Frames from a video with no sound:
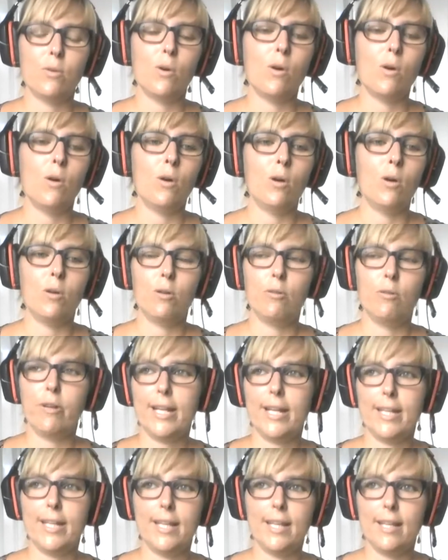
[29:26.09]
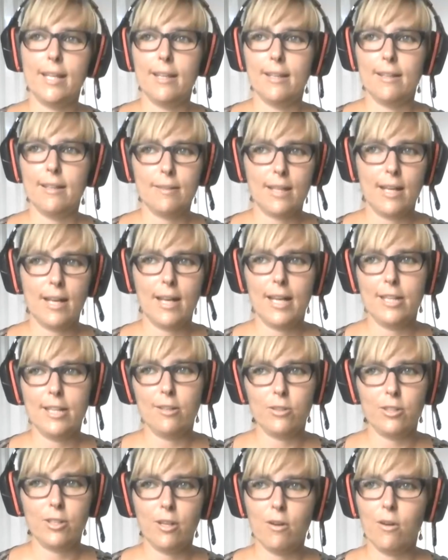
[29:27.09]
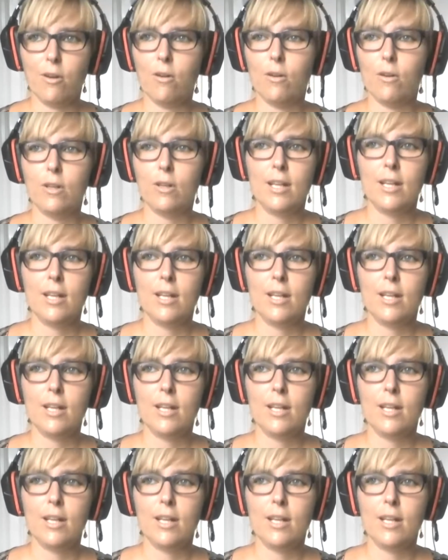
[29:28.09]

who already, I don't know,